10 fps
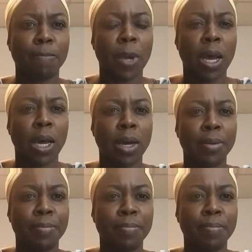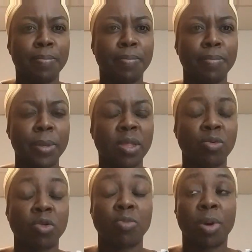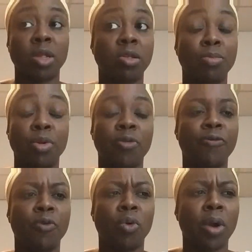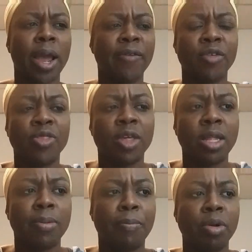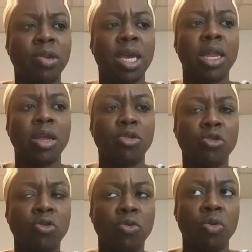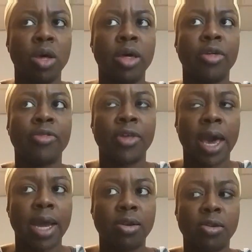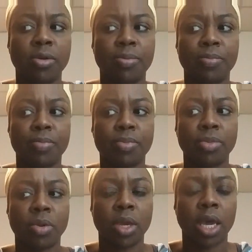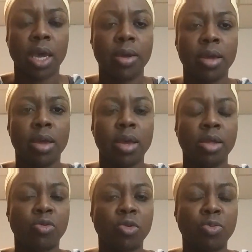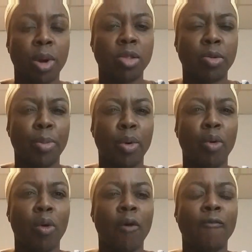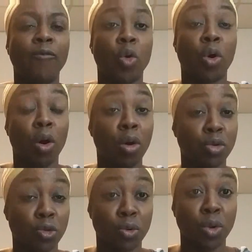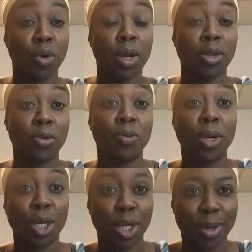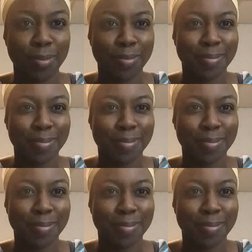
um, it's responsible for everything pertaining to that. Okay, it's responsible for also your intuition